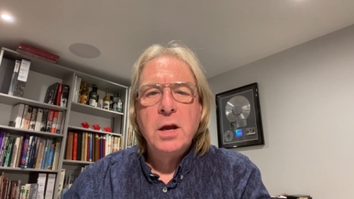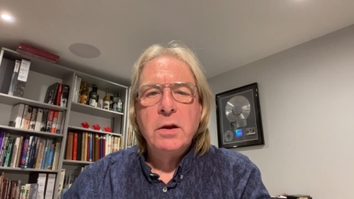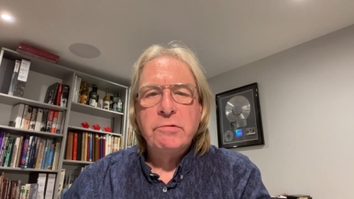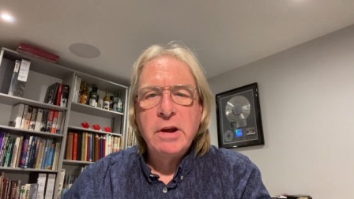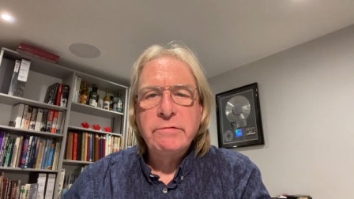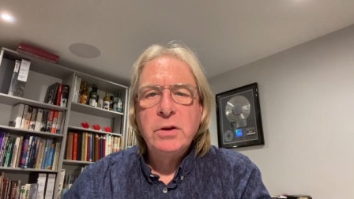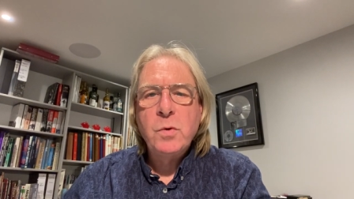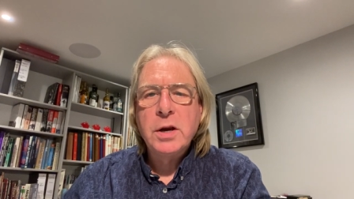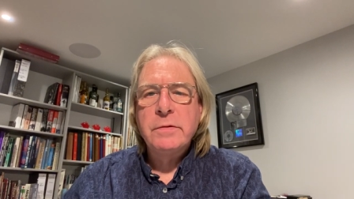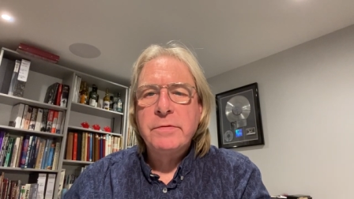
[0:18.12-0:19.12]
For every
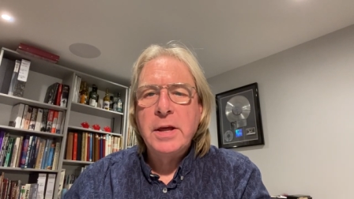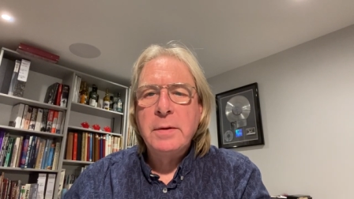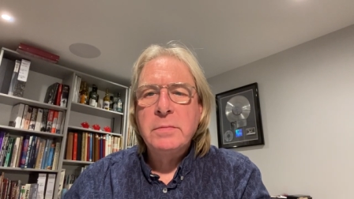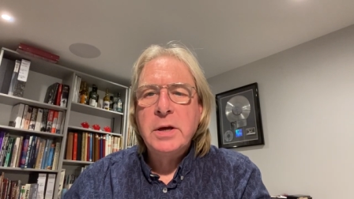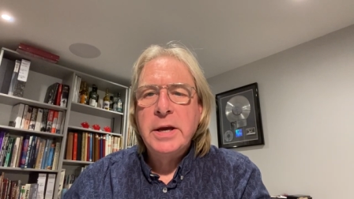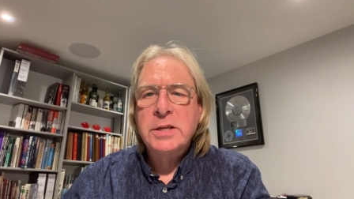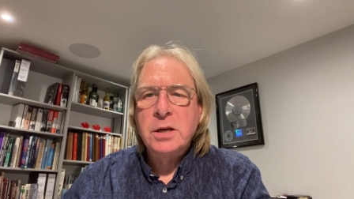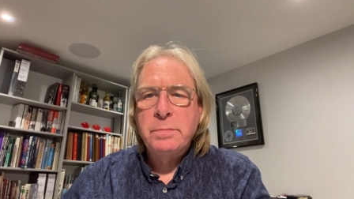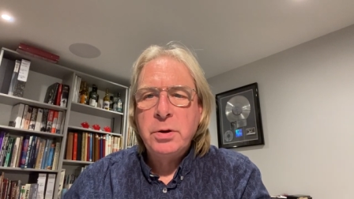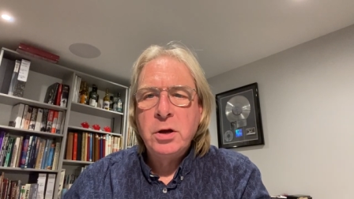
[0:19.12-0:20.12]
one of them, it's
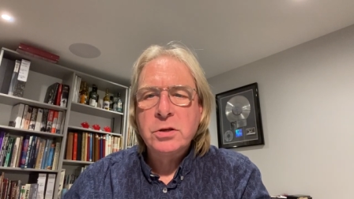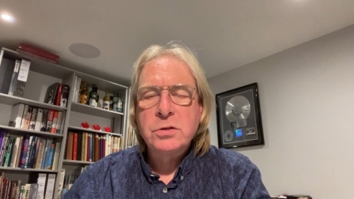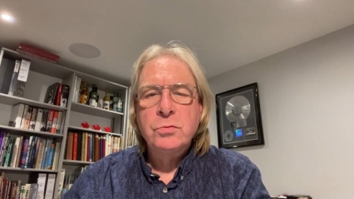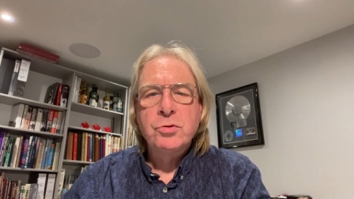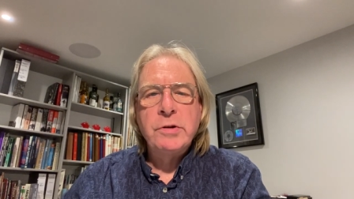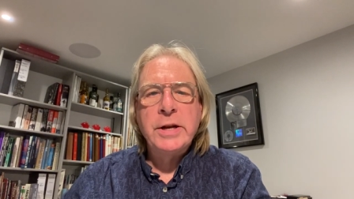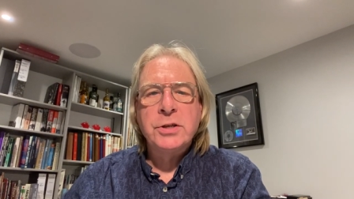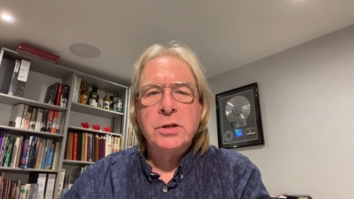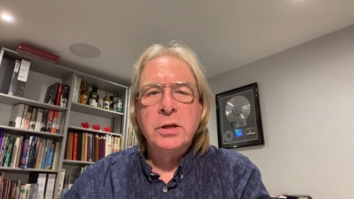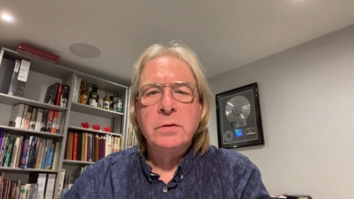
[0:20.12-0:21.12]
a personal
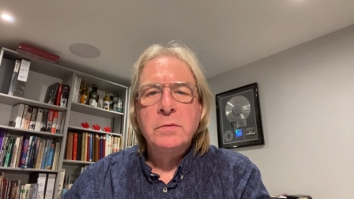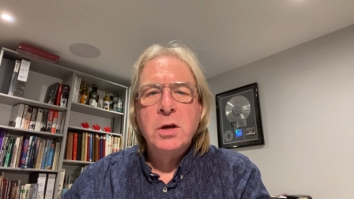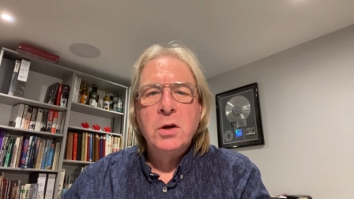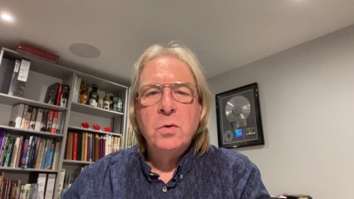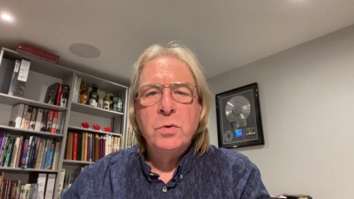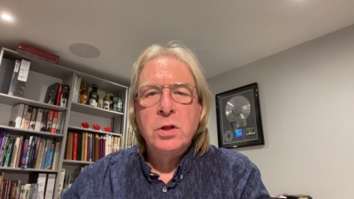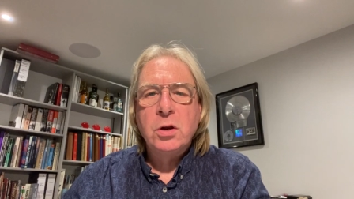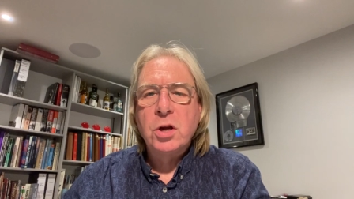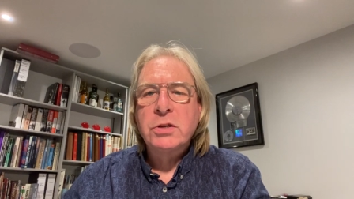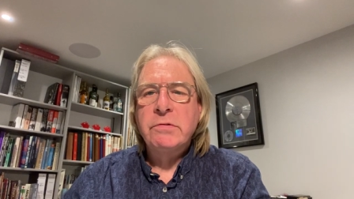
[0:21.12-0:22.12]
tragedy, with the
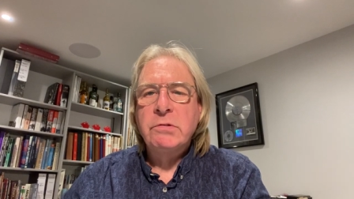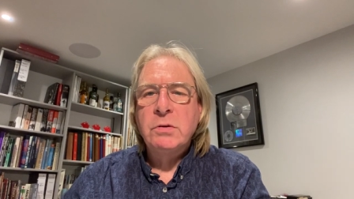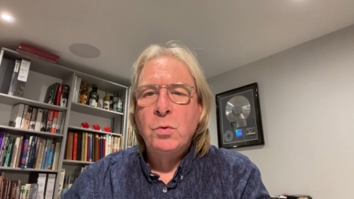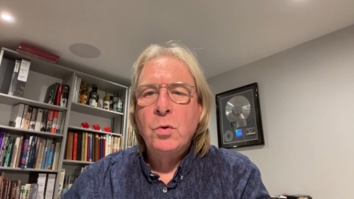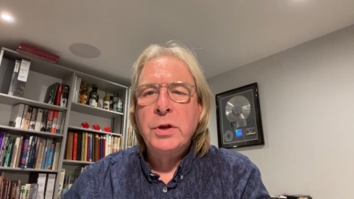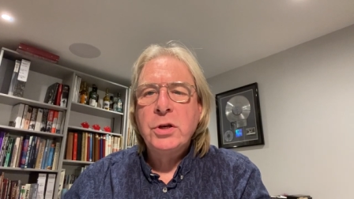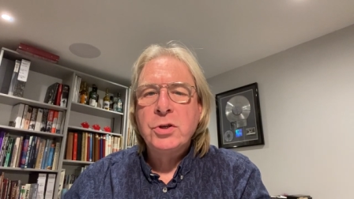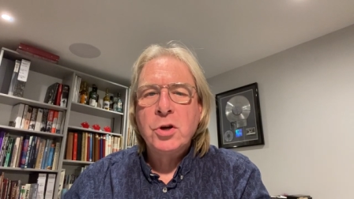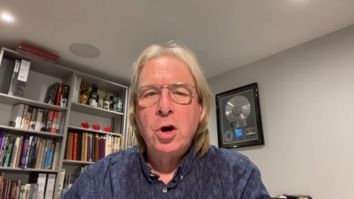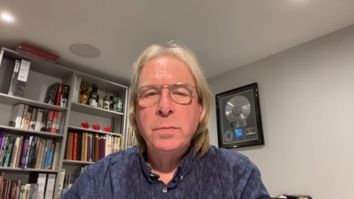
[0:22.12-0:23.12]
loss of a rewarding
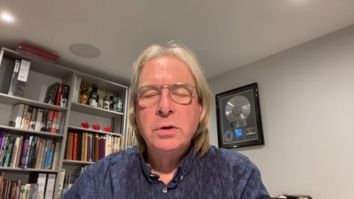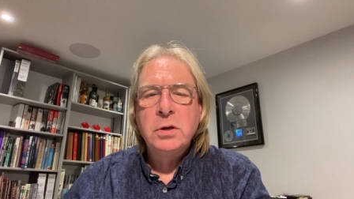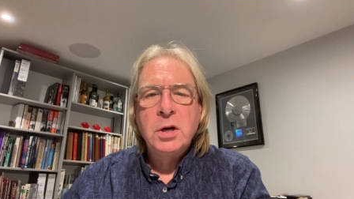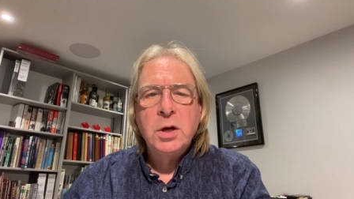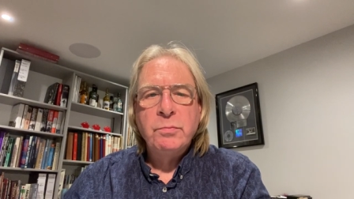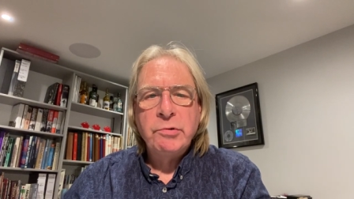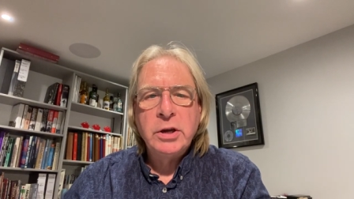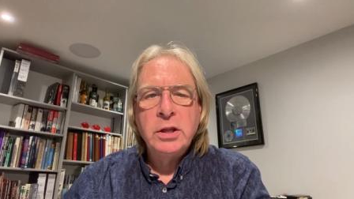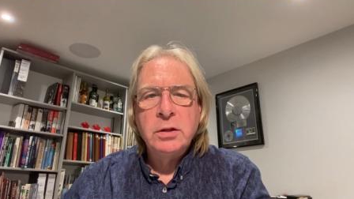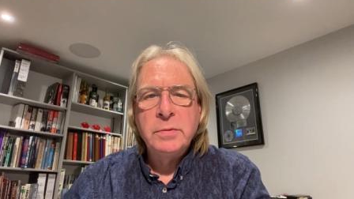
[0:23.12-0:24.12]
job and
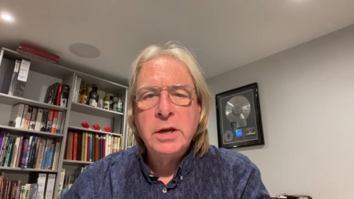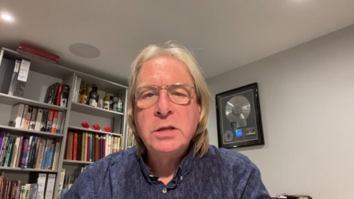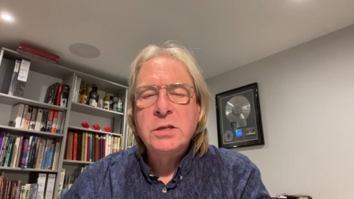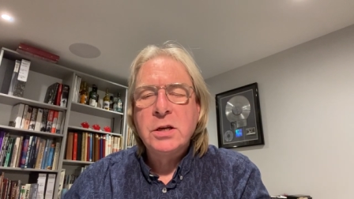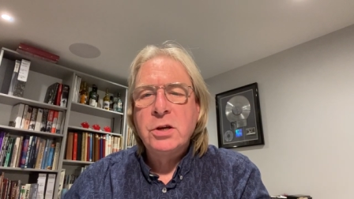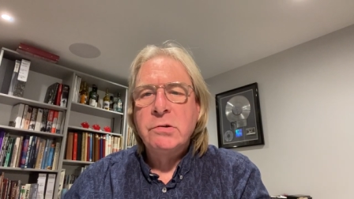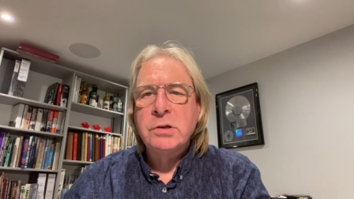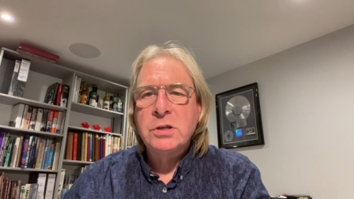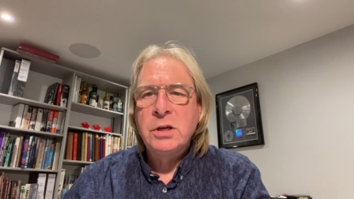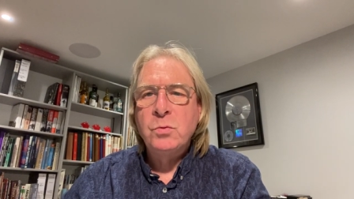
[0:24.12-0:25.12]
bringing them
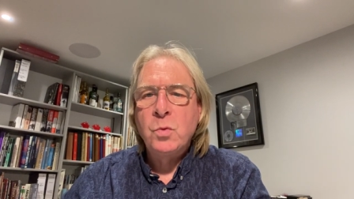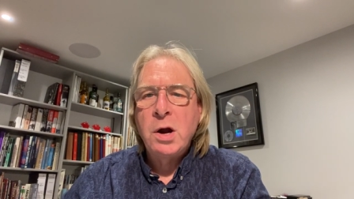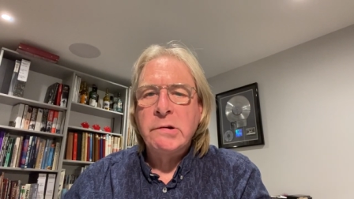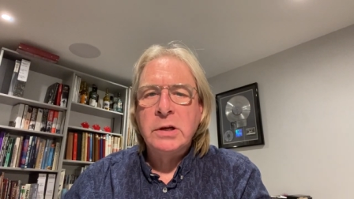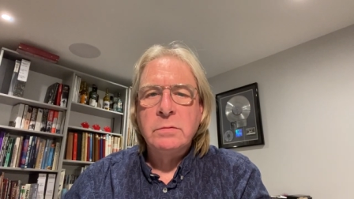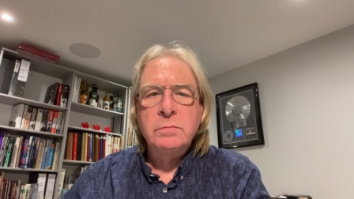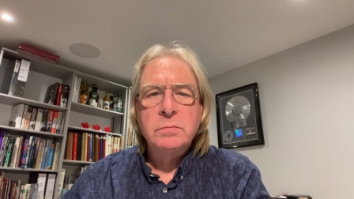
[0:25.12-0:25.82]
insecurity and worry.